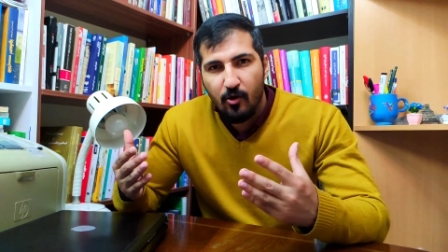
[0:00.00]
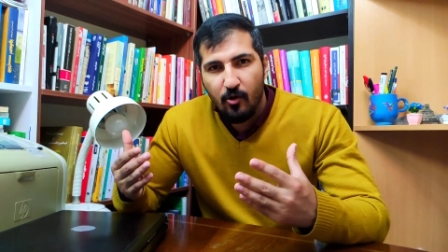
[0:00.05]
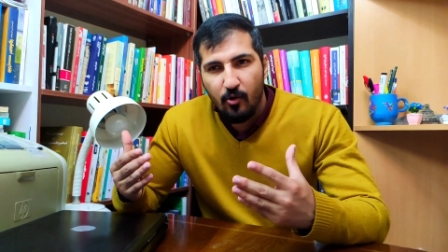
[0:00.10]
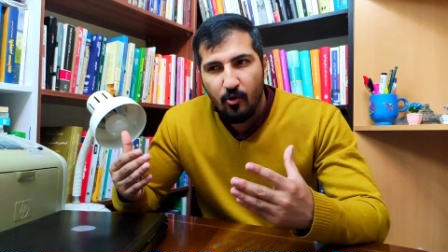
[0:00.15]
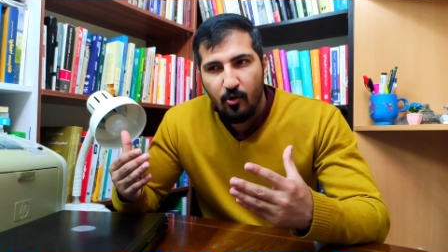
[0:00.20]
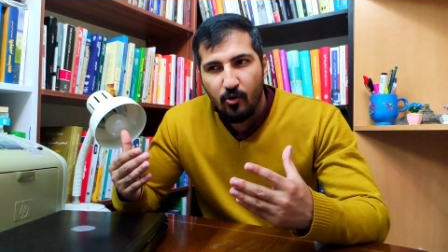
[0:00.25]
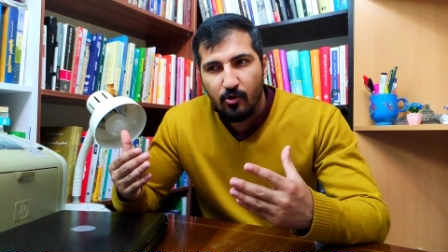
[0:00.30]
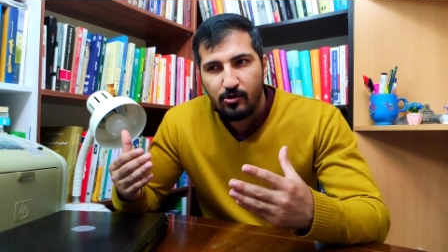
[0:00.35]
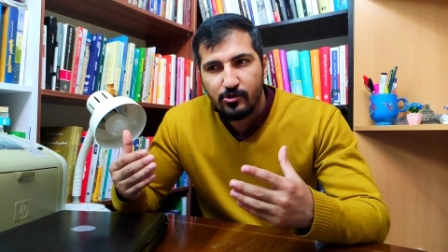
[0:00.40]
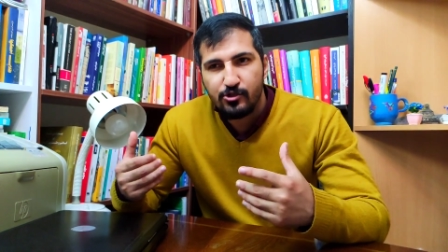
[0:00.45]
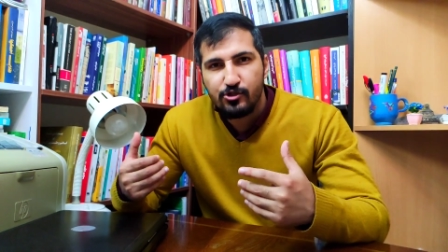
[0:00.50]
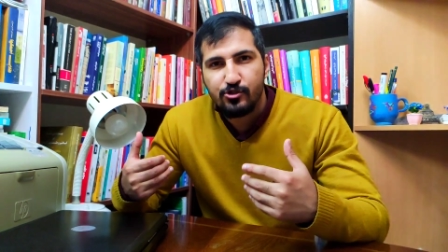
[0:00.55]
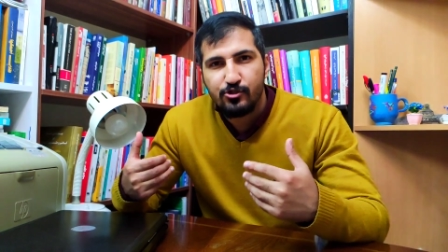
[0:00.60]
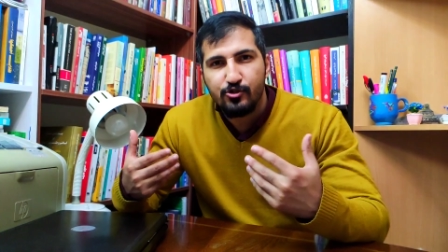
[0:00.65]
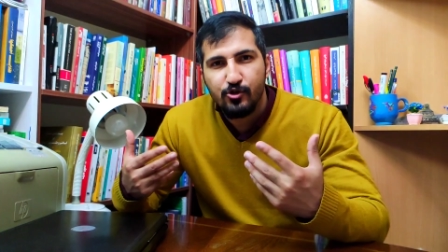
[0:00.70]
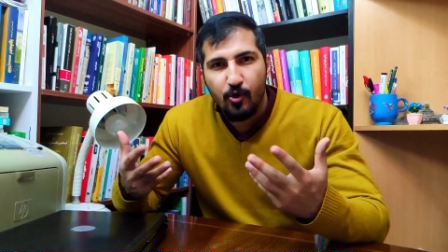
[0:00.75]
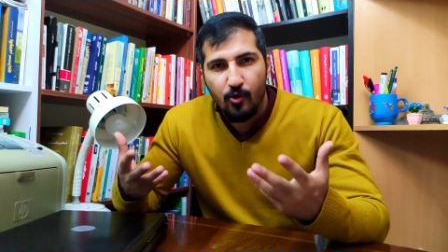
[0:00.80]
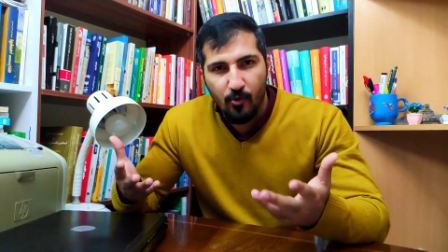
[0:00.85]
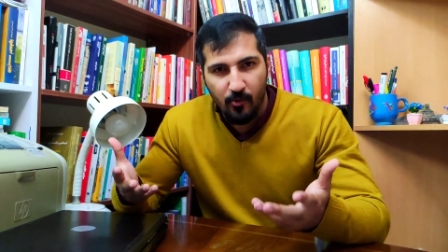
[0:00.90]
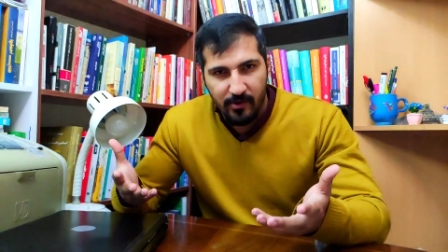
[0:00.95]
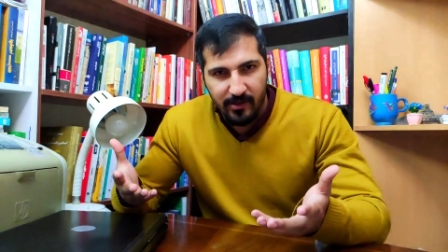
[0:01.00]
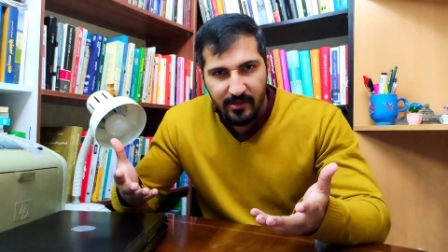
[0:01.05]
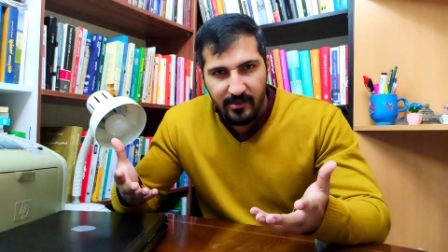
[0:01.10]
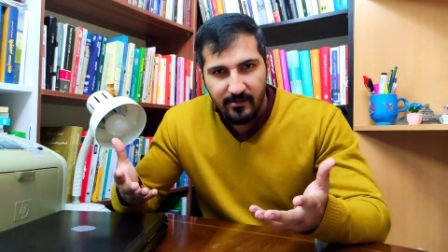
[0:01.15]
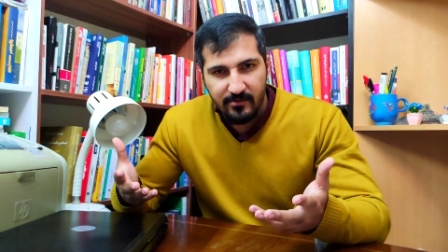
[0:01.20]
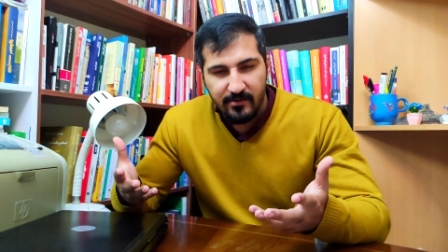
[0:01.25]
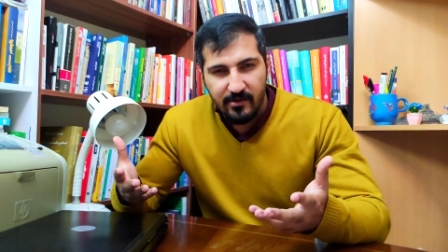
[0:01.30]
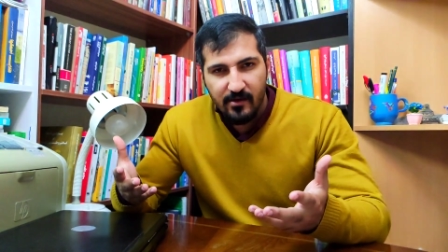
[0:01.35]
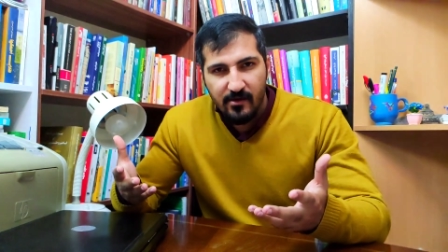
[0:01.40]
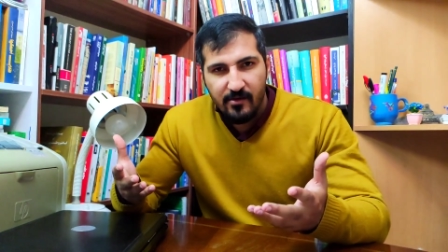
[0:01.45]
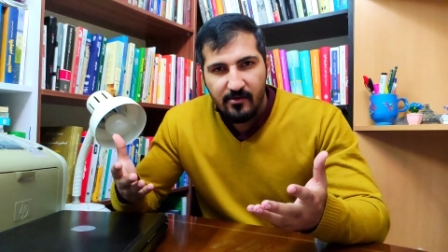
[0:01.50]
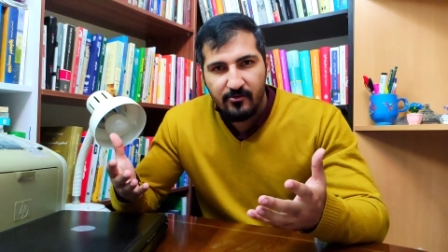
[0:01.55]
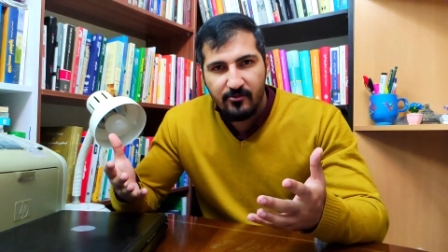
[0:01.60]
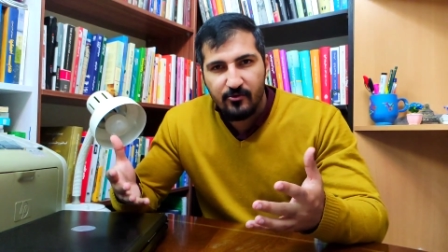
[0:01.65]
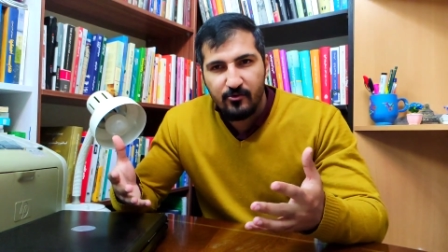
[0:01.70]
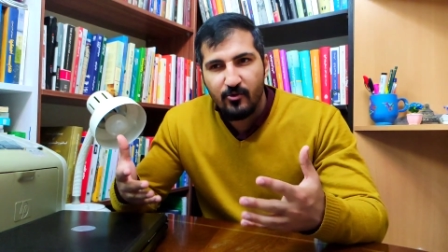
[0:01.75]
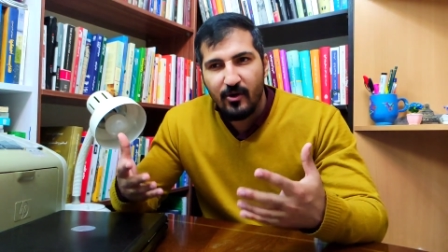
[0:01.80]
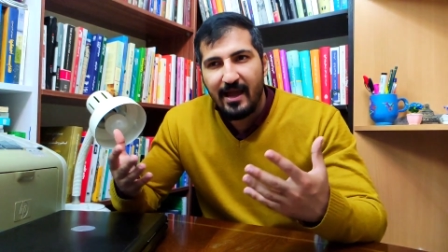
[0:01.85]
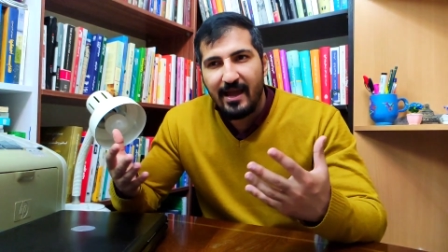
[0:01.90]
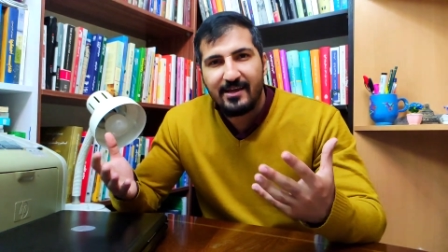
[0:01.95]
or showing
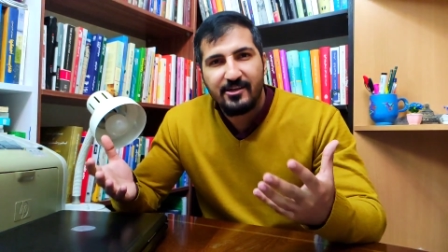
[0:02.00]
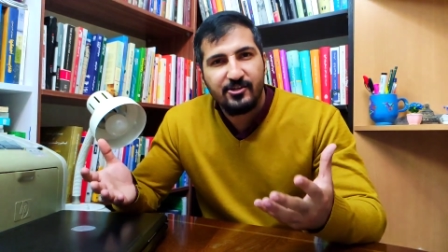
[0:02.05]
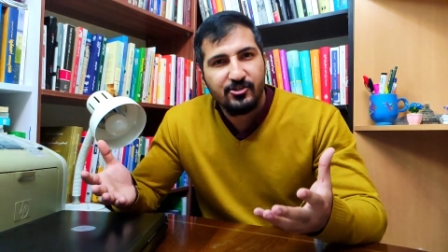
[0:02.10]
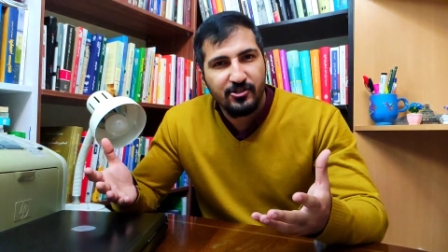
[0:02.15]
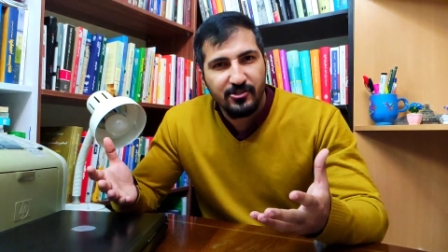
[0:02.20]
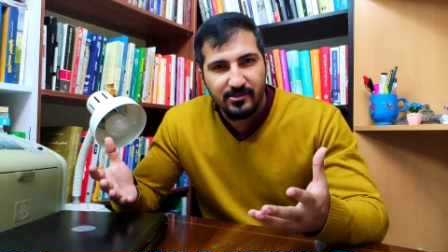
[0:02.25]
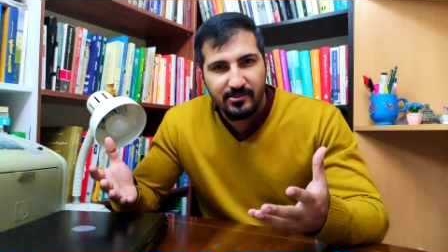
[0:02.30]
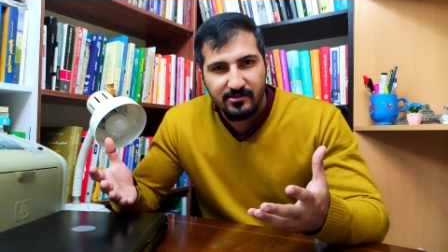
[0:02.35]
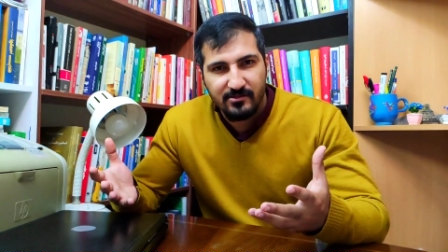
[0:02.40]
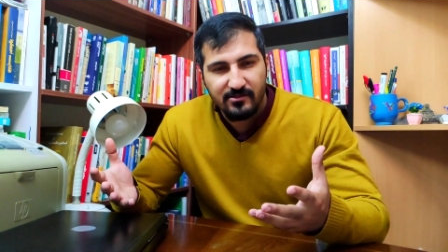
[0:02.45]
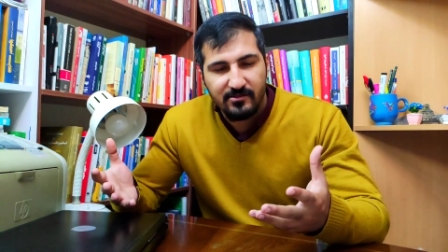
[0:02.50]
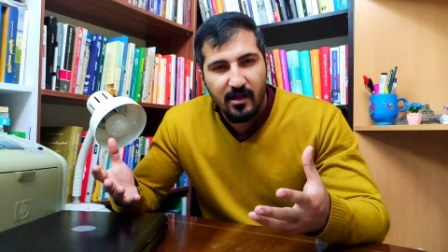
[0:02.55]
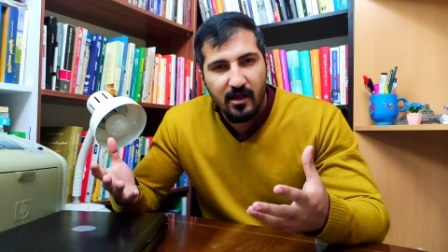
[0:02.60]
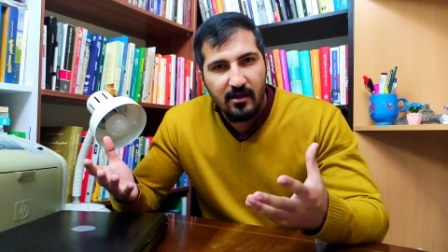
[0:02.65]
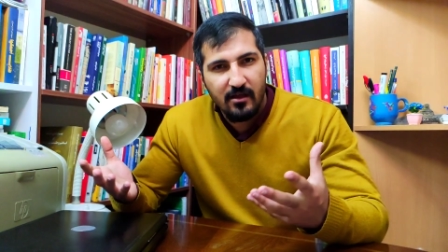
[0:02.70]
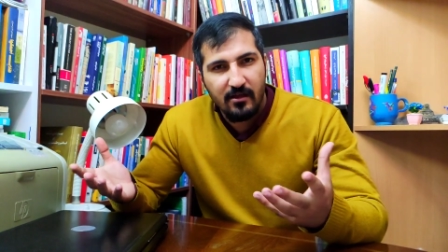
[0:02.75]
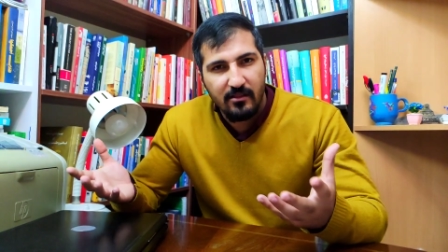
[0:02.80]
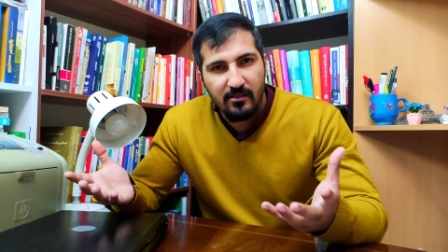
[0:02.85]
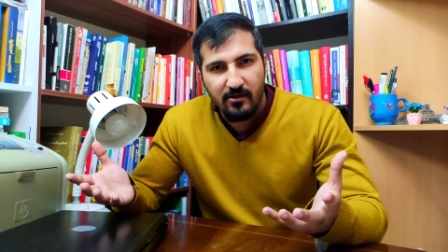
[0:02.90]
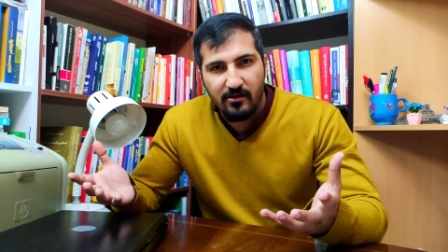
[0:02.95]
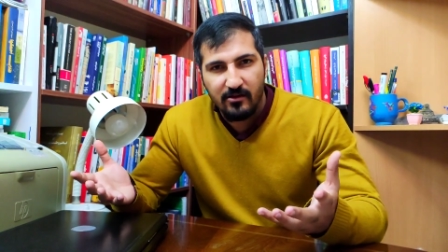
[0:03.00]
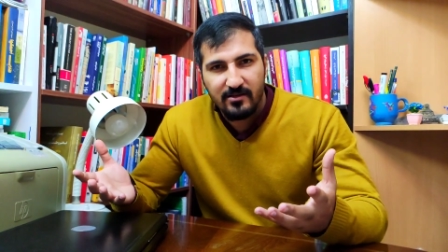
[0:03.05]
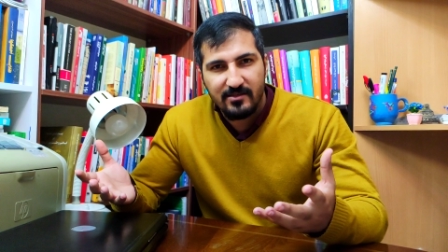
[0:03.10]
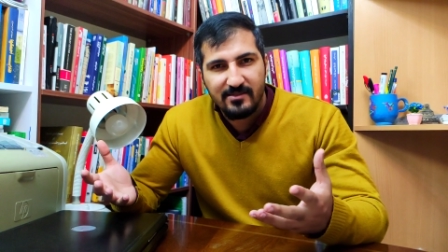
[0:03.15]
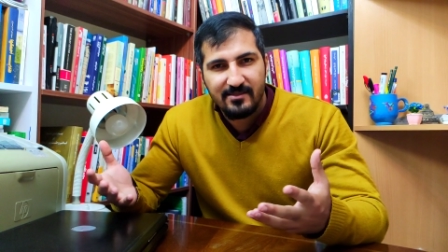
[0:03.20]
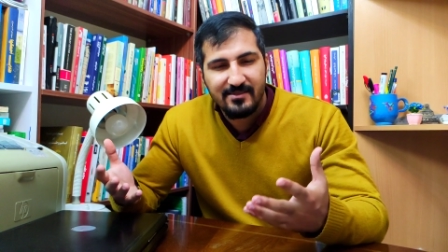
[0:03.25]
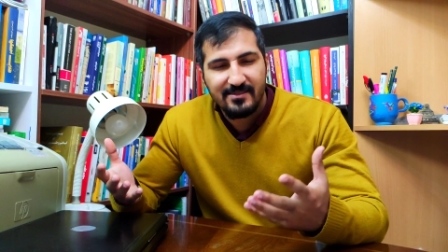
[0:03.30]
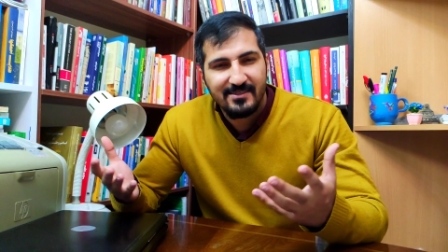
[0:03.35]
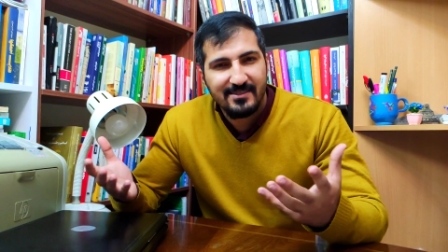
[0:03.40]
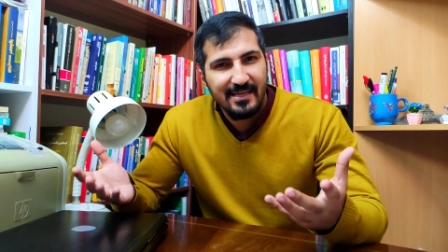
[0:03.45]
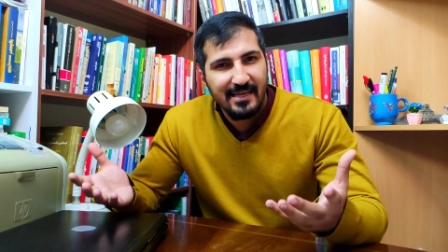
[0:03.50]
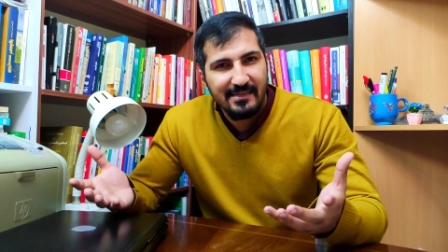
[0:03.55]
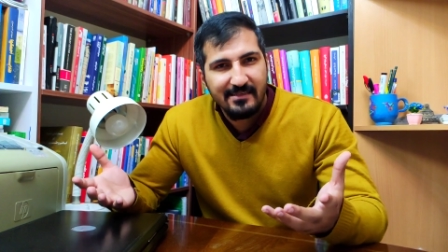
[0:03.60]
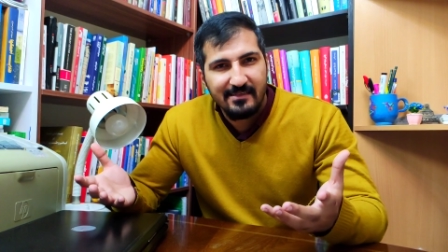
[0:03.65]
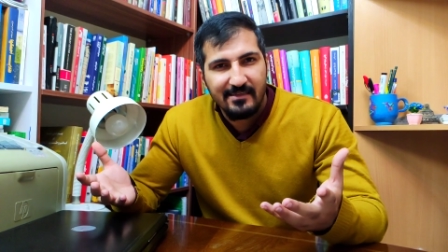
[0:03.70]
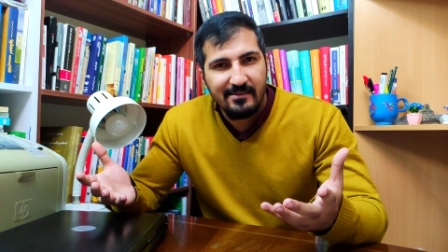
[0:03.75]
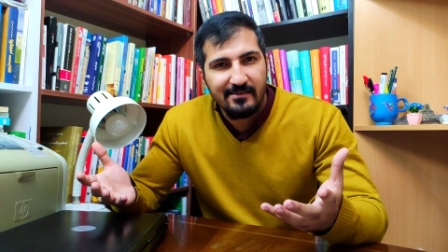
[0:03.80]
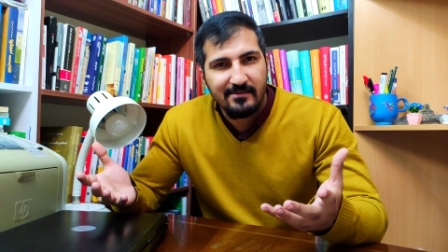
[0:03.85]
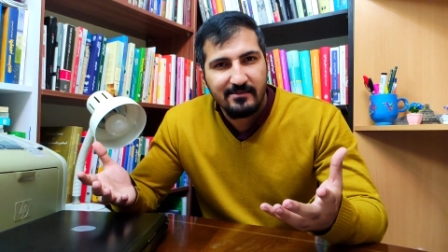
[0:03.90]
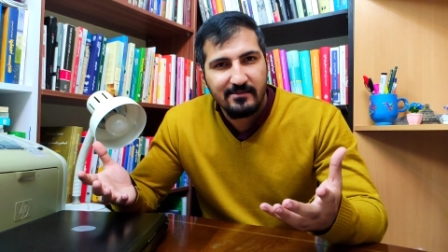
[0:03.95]
through actions, dialogues,
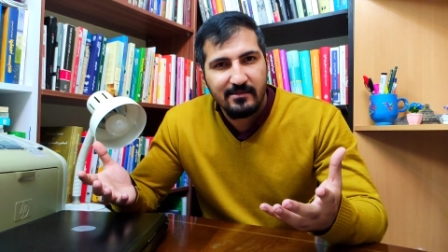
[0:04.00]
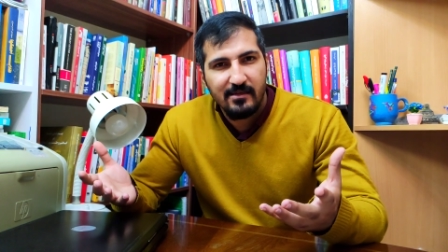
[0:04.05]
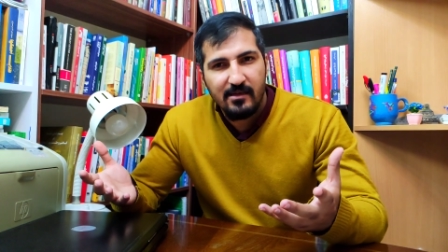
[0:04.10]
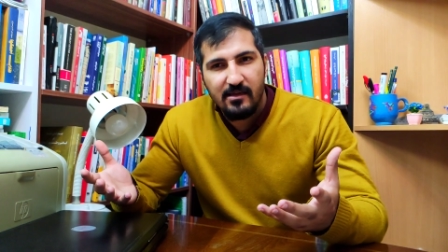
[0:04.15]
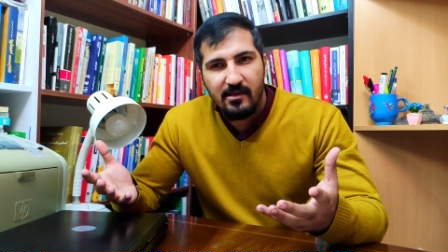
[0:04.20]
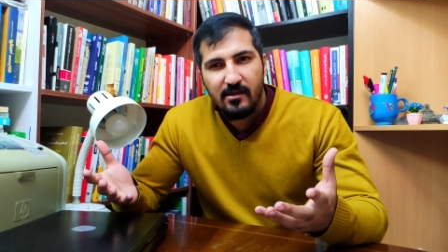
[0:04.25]
settings,